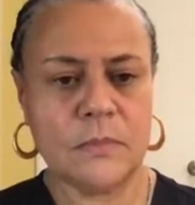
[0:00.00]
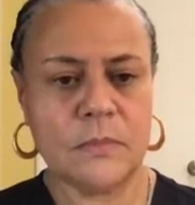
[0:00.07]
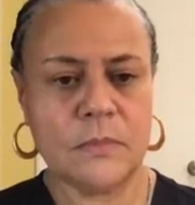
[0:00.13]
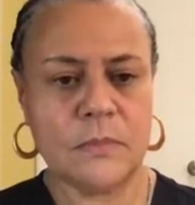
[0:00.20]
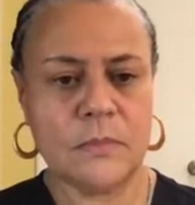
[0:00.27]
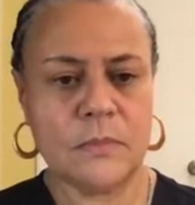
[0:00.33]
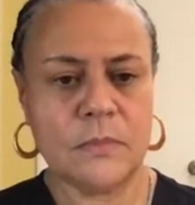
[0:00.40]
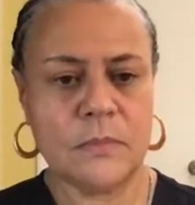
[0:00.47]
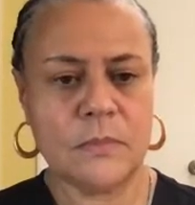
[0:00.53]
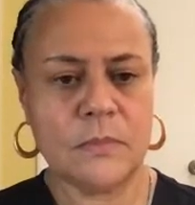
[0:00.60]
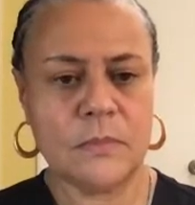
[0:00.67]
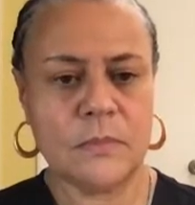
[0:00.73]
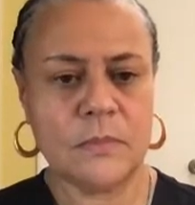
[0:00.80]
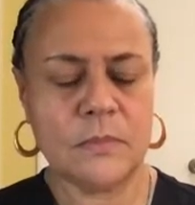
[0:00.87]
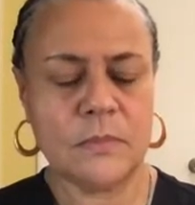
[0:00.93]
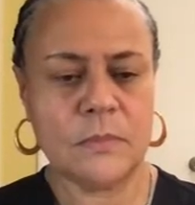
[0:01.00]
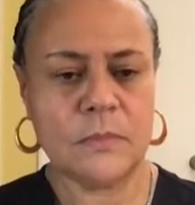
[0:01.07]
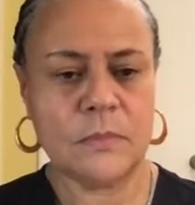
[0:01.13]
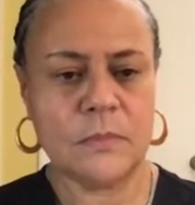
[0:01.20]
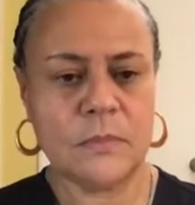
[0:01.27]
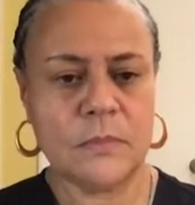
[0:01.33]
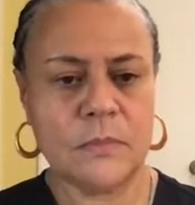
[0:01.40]

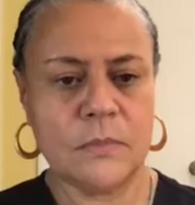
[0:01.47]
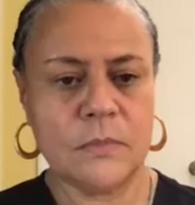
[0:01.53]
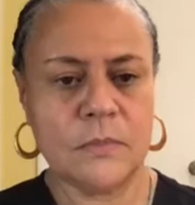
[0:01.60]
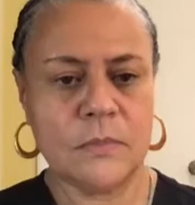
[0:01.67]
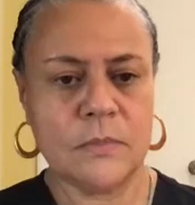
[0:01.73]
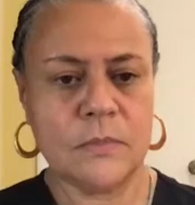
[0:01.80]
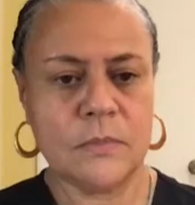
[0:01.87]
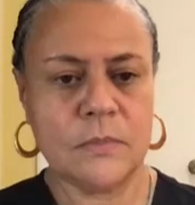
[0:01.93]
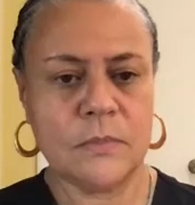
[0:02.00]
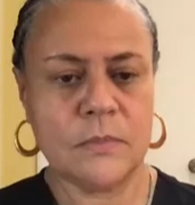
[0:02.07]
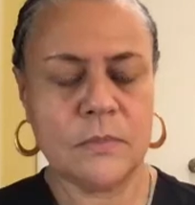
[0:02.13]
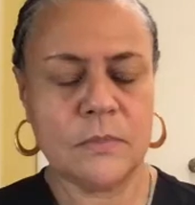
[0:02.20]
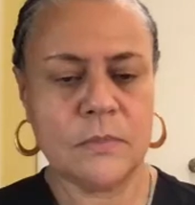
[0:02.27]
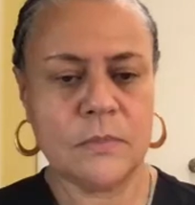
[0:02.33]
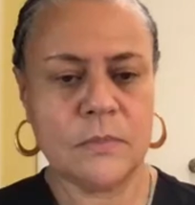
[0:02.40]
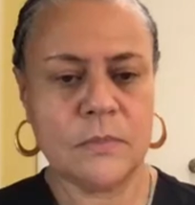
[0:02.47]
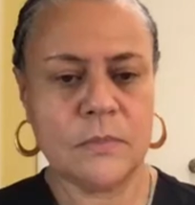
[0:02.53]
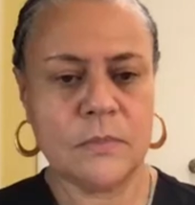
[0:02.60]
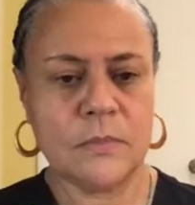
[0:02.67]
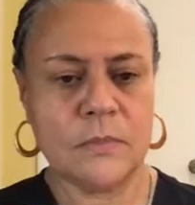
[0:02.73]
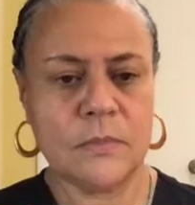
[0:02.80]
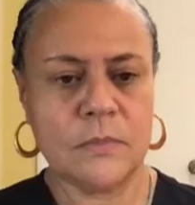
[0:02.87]

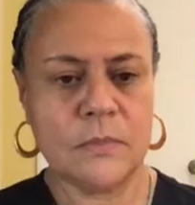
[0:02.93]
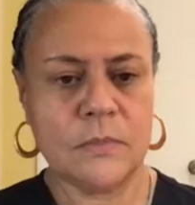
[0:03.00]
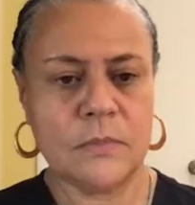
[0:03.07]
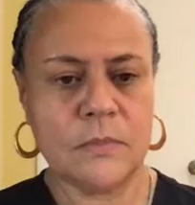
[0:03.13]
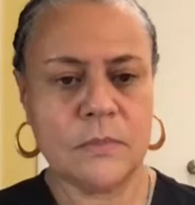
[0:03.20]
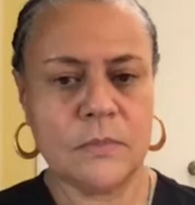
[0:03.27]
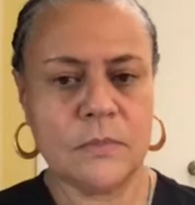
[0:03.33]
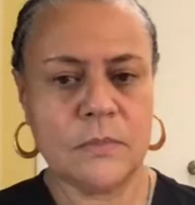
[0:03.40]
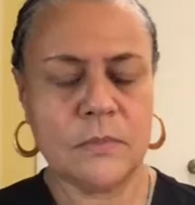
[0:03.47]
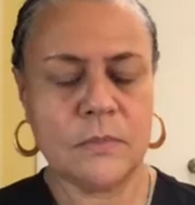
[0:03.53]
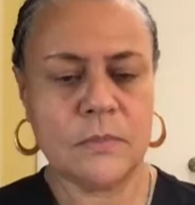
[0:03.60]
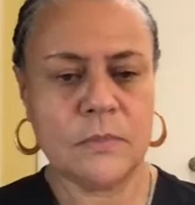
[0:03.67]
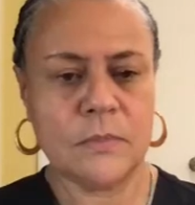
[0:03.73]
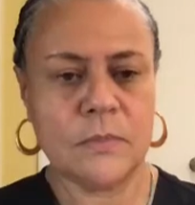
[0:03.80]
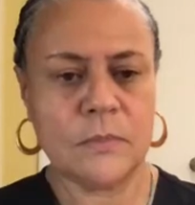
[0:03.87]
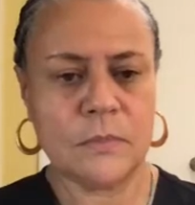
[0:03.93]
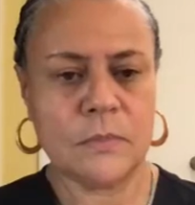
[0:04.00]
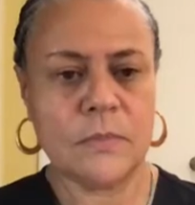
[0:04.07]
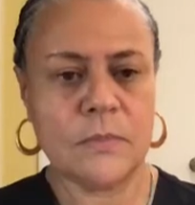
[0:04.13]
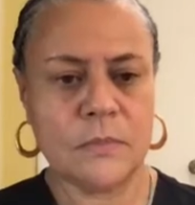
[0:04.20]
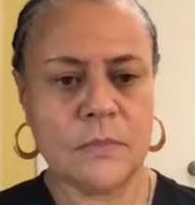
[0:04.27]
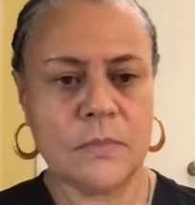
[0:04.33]

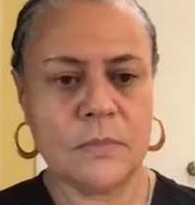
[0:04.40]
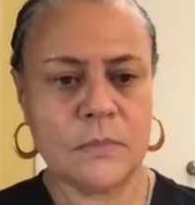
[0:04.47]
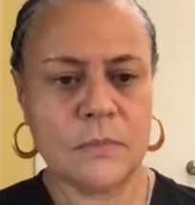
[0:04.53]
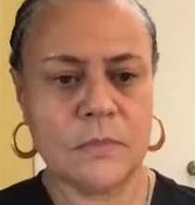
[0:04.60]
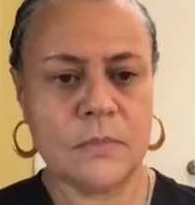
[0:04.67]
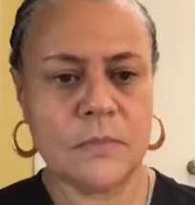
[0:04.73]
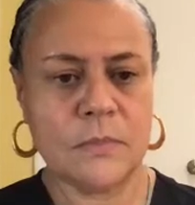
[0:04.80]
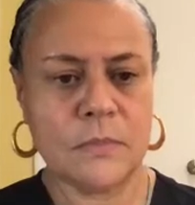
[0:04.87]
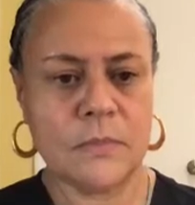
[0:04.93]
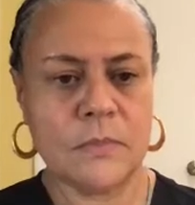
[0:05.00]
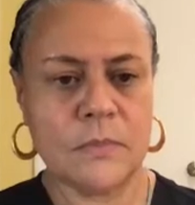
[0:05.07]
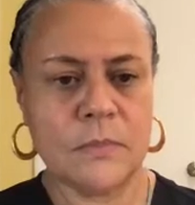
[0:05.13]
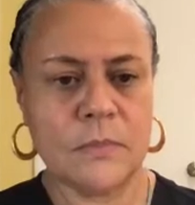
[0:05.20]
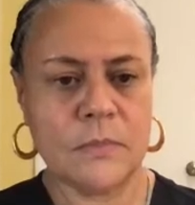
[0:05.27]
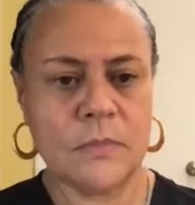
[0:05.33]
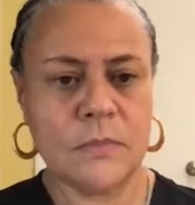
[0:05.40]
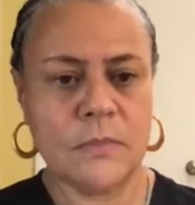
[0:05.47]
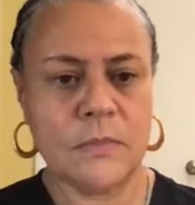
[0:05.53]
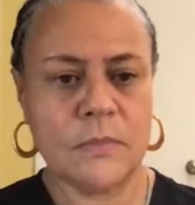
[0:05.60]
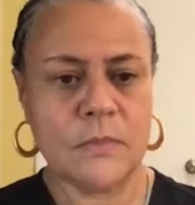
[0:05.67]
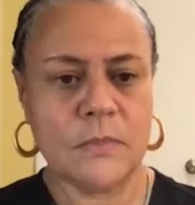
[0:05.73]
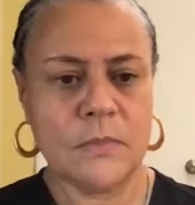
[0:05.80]

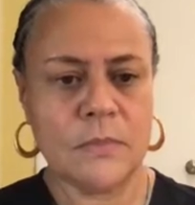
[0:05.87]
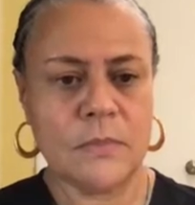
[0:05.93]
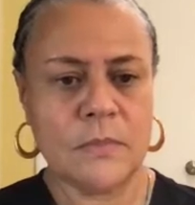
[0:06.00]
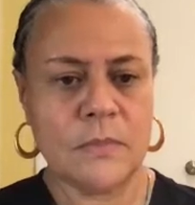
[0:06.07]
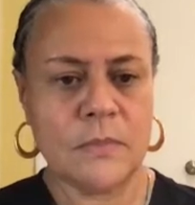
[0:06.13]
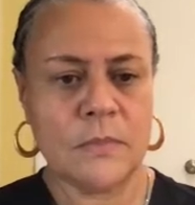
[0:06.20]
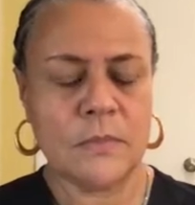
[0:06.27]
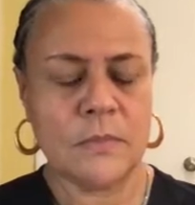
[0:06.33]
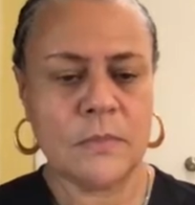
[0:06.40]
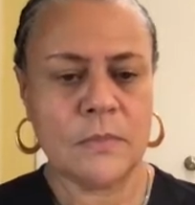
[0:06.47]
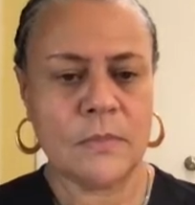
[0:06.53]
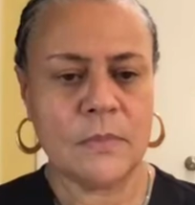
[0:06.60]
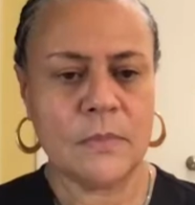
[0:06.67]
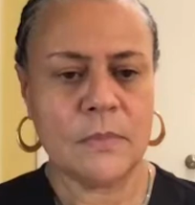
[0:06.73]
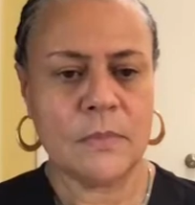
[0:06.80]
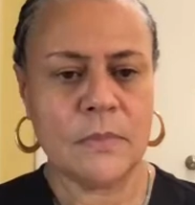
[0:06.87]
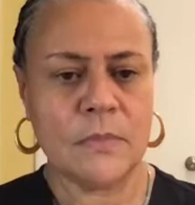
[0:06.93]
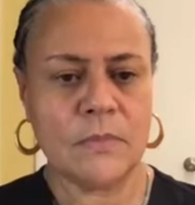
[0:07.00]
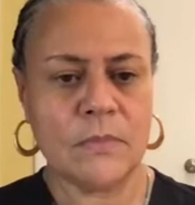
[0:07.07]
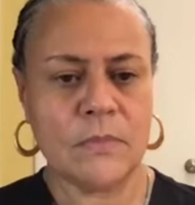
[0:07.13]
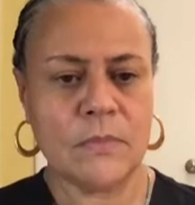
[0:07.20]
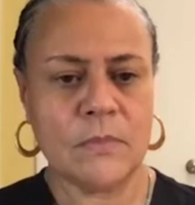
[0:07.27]

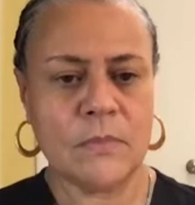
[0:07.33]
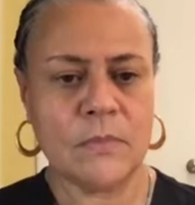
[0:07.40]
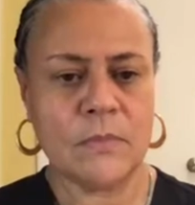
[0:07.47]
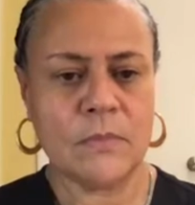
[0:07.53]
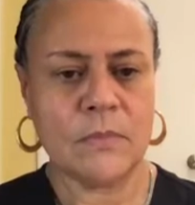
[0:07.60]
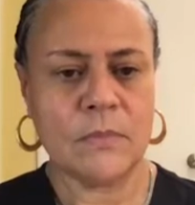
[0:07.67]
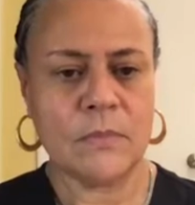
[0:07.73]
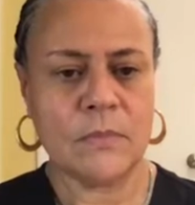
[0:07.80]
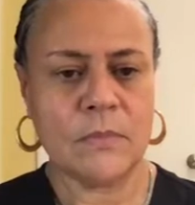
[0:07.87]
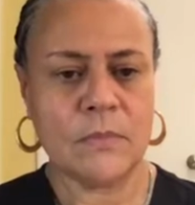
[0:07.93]
This person isn't speaking.